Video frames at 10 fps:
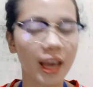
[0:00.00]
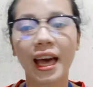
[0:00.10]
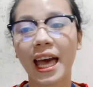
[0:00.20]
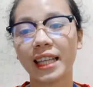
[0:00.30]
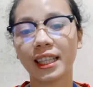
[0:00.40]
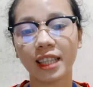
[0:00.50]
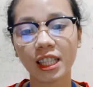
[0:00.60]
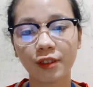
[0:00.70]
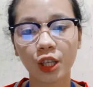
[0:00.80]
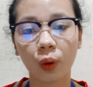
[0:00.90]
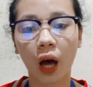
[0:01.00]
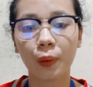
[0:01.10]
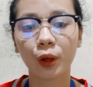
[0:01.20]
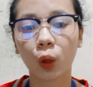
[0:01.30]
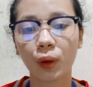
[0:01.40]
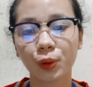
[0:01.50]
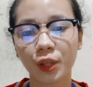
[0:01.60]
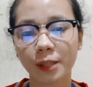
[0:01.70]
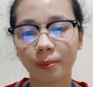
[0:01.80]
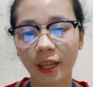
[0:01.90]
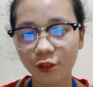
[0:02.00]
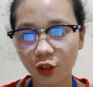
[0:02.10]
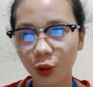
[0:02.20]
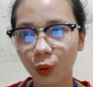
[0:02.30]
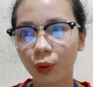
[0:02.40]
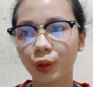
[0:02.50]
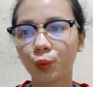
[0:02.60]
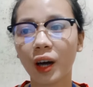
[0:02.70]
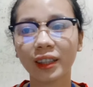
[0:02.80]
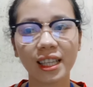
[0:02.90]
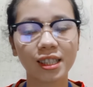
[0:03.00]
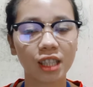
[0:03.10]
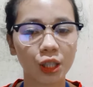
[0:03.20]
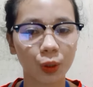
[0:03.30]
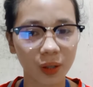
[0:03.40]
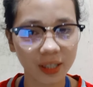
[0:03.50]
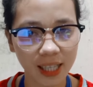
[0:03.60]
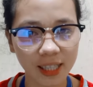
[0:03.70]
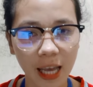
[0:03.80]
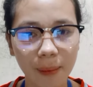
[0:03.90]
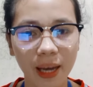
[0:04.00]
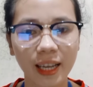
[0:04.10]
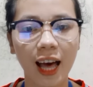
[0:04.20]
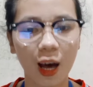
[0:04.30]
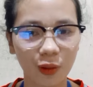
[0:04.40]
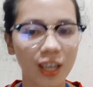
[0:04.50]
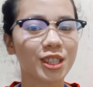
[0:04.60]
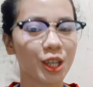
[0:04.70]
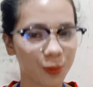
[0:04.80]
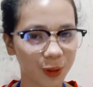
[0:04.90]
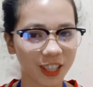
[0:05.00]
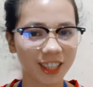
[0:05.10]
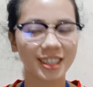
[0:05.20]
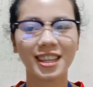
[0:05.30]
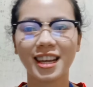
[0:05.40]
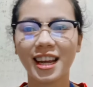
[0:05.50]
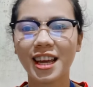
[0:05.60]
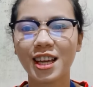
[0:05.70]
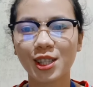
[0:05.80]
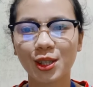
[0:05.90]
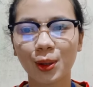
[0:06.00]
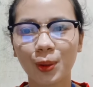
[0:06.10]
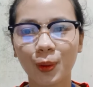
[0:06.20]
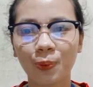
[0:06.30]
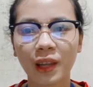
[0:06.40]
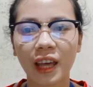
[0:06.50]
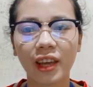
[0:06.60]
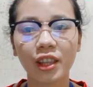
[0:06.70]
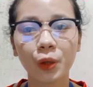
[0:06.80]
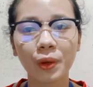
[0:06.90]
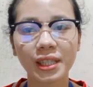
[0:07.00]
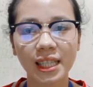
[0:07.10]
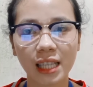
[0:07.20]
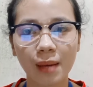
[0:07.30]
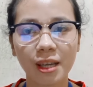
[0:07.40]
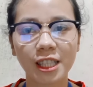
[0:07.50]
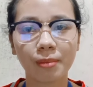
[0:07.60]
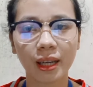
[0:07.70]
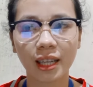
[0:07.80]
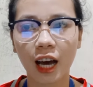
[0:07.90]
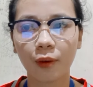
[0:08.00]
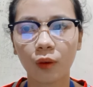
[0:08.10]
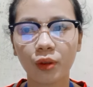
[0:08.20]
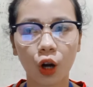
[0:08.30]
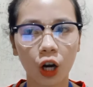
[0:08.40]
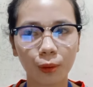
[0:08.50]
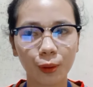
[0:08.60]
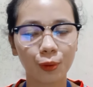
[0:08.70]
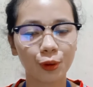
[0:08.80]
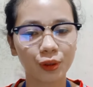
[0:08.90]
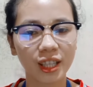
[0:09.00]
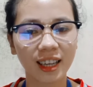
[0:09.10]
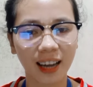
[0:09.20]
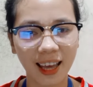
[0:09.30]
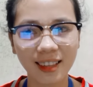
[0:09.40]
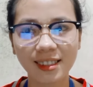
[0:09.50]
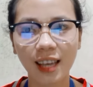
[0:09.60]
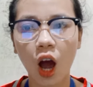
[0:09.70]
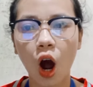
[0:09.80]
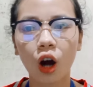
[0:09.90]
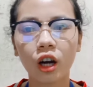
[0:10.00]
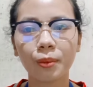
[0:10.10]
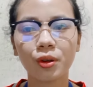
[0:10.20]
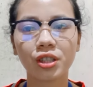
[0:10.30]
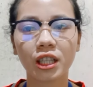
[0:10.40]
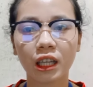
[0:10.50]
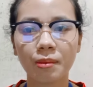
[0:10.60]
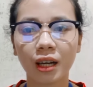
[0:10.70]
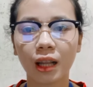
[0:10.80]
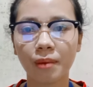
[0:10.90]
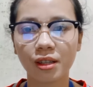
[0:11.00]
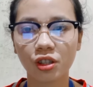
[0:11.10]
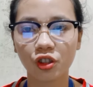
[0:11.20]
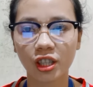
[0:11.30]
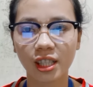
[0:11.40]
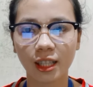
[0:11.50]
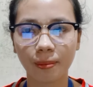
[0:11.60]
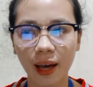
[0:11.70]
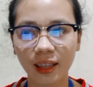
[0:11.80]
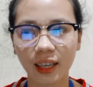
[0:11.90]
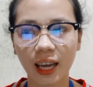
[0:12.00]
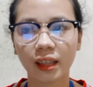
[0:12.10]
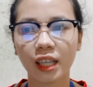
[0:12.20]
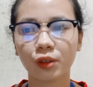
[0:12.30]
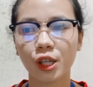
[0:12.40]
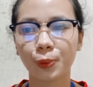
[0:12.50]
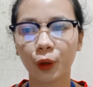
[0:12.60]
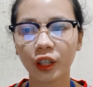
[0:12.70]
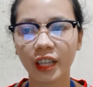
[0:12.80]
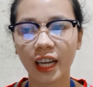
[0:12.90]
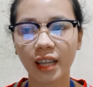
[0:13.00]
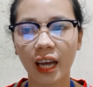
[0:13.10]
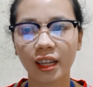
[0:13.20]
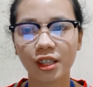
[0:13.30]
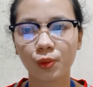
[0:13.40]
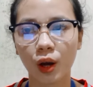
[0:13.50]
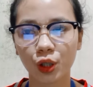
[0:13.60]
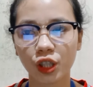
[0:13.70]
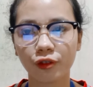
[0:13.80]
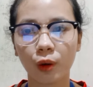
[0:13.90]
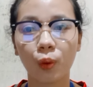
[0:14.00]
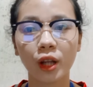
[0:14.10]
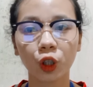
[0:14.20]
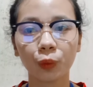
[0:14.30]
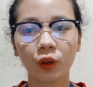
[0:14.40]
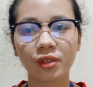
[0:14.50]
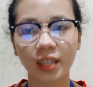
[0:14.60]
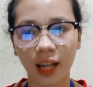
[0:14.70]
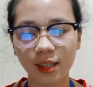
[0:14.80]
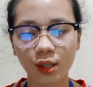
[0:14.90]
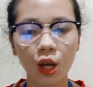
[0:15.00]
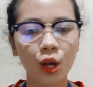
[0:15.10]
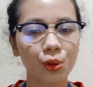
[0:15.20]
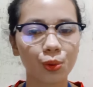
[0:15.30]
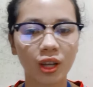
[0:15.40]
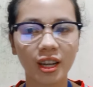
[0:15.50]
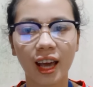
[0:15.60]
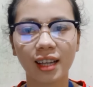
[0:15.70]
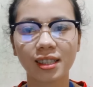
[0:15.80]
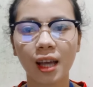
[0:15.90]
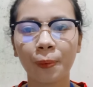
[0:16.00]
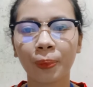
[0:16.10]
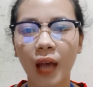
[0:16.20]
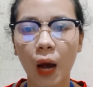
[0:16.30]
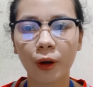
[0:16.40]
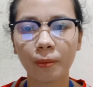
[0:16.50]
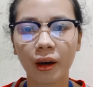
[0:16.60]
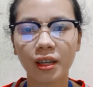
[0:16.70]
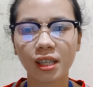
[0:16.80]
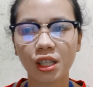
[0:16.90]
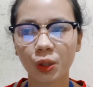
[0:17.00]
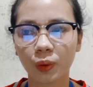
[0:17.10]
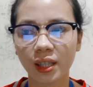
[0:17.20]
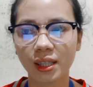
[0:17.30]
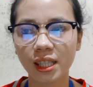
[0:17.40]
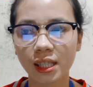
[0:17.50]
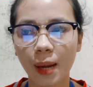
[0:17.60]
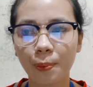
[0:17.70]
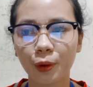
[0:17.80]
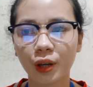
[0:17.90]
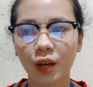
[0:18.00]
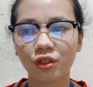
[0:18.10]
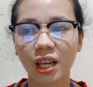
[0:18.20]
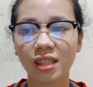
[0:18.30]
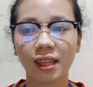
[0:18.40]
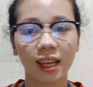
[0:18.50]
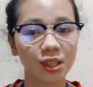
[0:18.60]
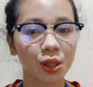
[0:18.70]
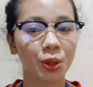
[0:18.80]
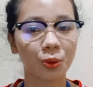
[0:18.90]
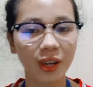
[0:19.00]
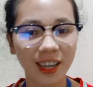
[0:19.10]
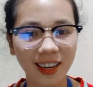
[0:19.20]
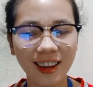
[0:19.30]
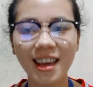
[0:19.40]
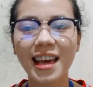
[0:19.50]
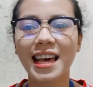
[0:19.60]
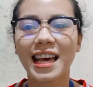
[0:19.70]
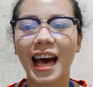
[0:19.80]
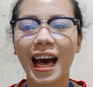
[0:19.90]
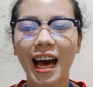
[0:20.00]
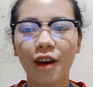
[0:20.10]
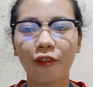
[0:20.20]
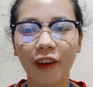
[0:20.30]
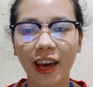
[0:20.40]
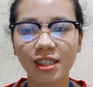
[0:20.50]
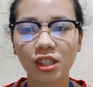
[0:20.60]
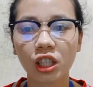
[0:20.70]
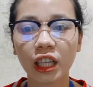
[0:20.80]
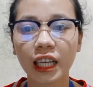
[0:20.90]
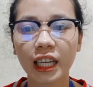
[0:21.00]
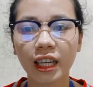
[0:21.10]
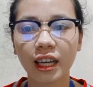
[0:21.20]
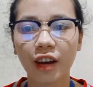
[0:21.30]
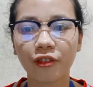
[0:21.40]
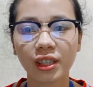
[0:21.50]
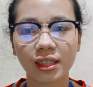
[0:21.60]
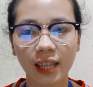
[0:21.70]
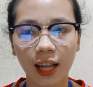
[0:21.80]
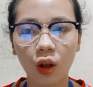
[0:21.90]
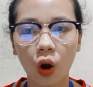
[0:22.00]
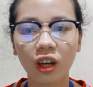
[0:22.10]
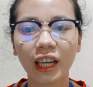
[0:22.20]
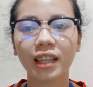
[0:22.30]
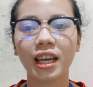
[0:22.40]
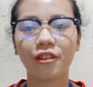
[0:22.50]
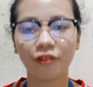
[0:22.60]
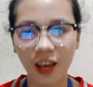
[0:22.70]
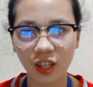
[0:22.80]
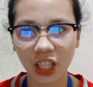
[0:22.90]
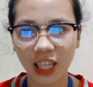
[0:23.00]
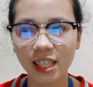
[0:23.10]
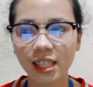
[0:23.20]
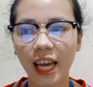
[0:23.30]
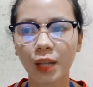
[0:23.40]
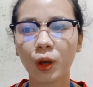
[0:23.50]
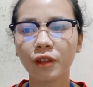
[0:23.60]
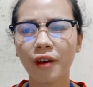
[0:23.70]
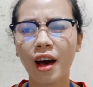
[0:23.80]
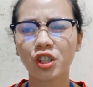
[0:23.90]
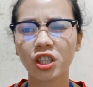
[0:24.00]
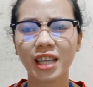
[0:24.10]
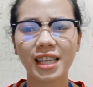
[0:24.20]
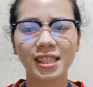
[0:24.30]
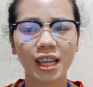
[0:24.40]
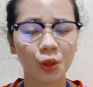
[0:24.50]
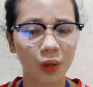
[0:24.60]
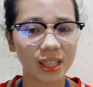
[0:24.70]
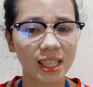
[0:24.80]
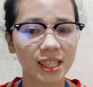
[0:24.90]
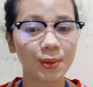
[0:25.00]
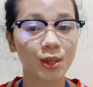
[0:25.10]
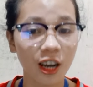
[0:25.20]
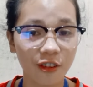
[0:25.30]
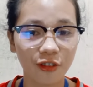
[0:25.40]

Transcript: And in this video, I will going to explain to you on what is the endocrine system and how does it work. So, the endocrine system is made up of the hormone-producing glands. Hormones are chemical messengers in the body and they transport data and instructions from one group of cells to the next. Our body's endocrine system, pronounced as endocrine, affects nearly every cell, organ, and functions. And what function does the endocrine system serve?